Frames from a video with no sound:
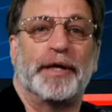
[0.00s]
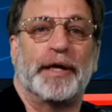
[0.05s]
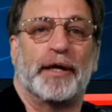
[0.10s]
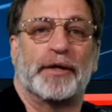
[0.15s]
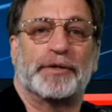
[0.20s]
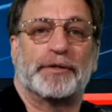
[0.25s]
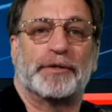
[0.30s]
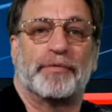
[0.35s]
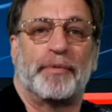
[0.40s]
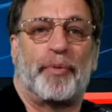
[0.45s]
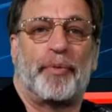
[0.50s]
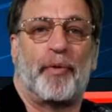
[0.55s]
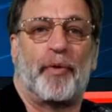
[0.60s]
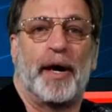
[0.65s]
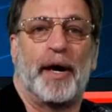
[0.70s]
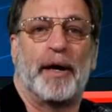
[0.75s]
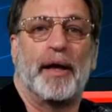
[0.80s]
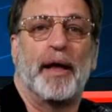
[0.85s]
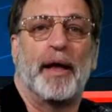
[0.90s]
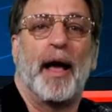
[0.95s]
report.
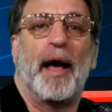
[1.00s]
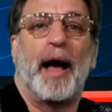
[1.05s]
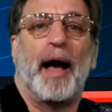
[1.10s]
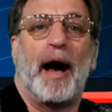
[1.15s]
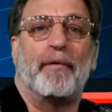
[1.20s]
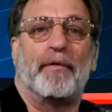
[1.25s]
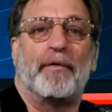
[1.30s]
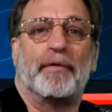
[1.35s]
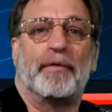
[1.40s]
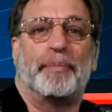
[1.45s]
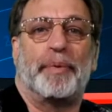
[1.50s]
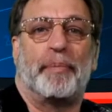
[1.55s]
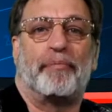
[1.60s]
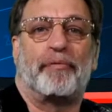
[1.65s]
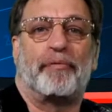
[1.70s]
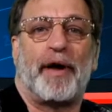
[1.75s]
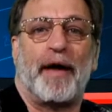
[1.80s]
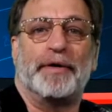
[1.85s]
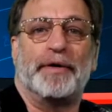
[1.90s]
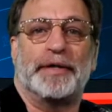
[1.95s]
However, but
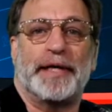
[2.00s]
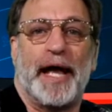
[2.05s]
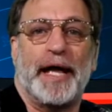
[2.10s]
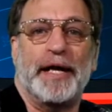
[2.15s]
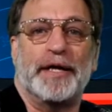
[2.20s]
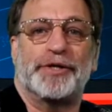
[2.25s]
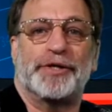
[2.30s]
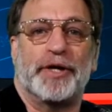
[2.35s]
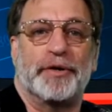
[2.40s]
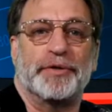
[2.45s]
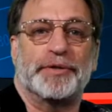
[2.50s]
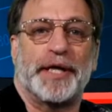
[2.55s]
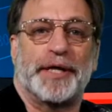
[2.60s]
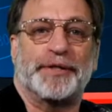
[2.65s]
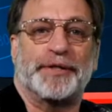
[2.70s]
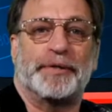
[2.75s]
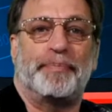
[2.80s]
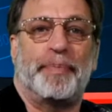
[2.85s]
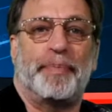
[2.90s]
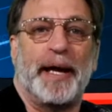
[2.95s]
private data shows that
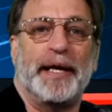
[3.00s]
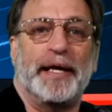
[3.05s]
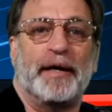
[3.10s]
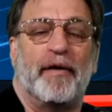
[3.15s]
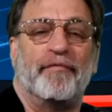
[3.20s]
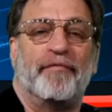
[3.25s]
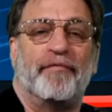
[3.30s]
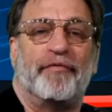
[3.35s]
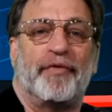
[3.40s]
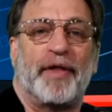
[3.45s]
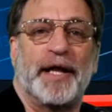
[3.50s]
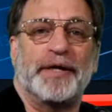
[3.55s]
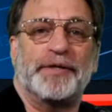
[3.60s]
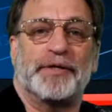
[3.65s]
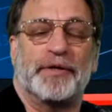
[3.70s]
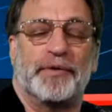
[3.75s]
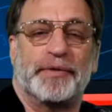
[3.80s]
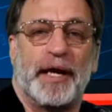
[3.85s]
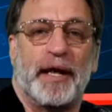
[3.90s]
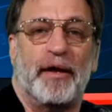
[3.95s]
spending on flights and
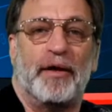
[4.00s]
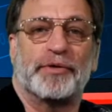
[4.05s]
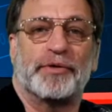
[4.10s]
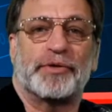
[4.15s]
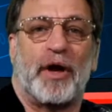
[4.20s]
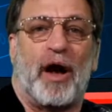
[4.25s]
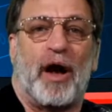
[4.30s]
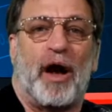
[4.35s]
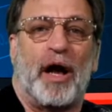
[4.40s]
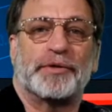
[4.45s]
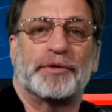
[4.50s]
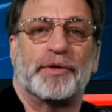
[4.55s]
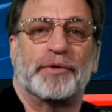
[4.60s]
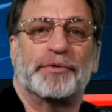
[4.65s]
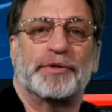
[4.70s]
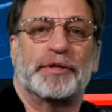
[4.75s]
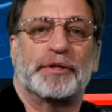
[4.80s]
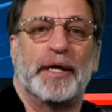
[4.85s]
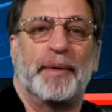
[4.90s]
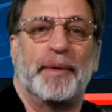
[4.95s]
hotels also
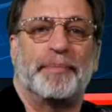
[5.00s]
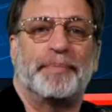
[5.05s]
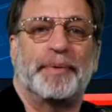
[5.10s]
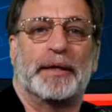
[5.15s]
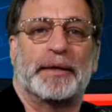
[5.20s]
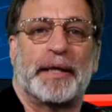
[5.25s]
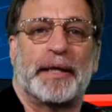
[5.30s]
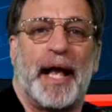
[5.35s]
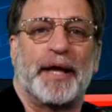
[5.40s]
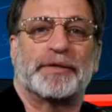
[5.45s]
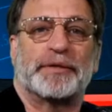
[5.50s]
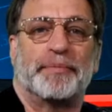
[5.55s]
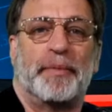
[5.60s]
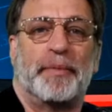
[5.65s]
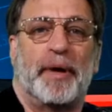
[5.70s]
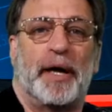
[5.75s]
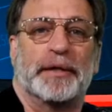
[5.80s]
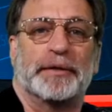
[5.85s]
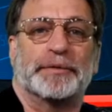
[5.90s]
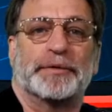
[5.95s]
slipped last month.
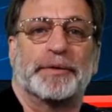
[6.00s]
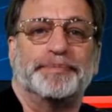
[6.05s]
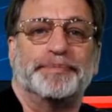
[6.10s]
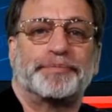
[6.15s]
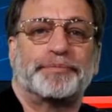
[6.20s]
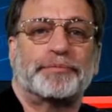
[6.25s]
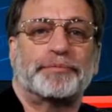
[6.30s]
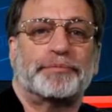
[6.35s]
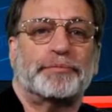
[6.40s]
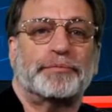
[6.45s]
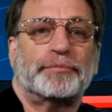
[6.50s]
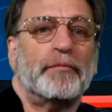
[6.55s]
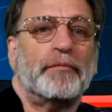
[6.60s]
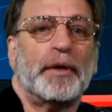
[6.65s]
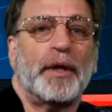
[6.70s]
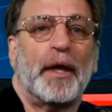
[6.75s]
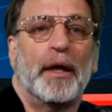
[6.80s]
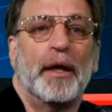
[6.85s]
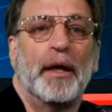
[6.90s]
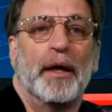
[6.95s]

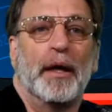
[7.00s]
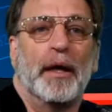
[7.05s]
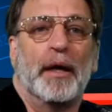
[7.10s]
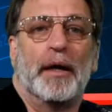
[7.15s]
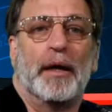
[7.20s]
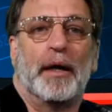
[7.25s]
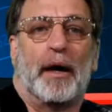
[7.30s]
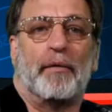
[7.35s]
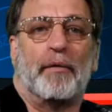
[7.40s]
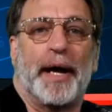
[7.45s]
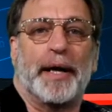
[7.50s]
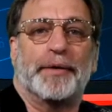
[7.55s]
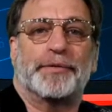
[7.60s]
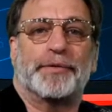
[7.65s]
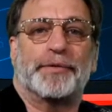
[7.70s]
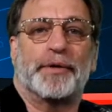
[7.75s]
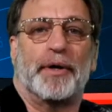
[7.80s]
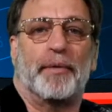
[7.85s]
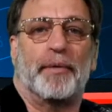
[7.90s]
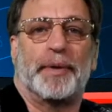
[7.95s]
All right, so
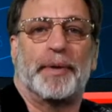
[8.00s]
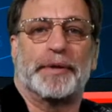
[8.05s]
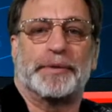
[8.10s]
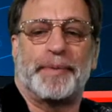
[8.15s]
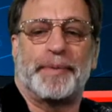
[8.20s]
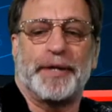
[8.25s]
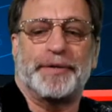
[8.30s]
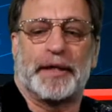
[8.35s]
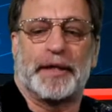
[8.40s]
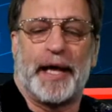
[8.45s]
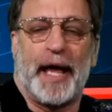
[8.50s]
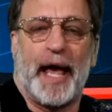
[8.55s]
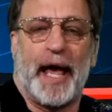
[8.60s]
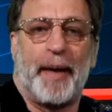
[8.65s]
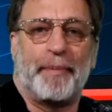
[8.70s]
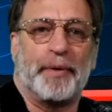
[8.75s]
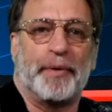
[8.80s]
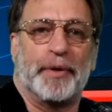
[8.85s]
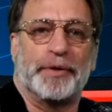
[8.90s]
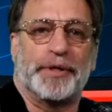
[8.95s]
what's basically happening
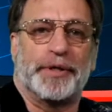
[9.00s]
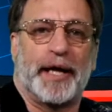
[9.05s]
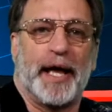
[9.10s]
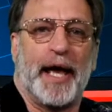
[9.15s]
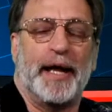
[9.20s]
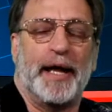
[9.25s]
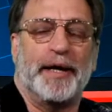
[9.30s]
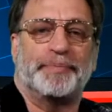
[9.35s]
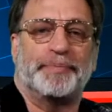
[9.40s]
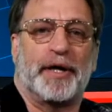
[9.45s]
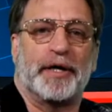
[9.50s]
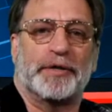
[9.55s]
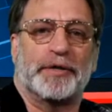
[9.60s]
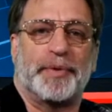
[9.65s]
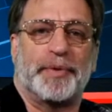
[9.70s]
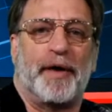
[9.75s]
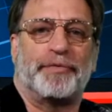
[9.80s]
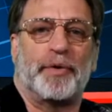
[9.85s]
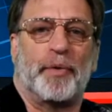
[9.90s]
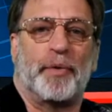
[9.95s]
once again is because we have to
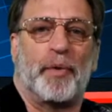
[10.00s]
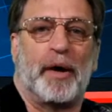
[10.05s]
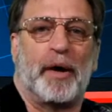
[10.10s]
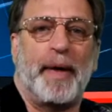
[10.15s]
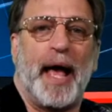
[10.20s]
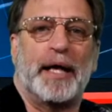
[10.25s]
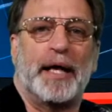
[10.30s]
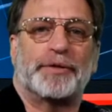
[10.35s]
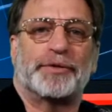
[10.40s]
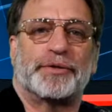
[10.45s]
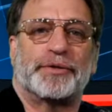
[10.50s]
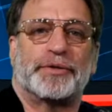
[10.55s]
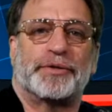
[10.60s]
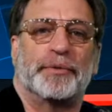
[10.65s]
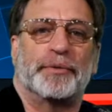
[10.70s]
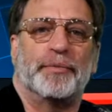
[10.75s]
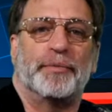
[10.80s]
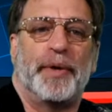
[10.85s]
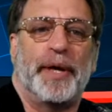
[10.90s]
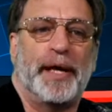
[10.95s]
wear masks and
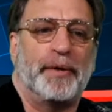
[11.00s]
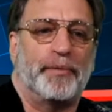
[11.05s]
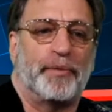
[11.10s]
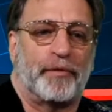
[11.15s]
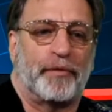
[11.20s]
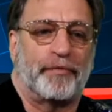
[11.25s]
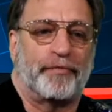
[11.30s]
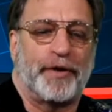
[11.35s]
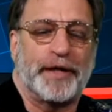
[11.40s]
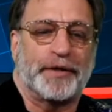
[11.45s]
we're afraid to,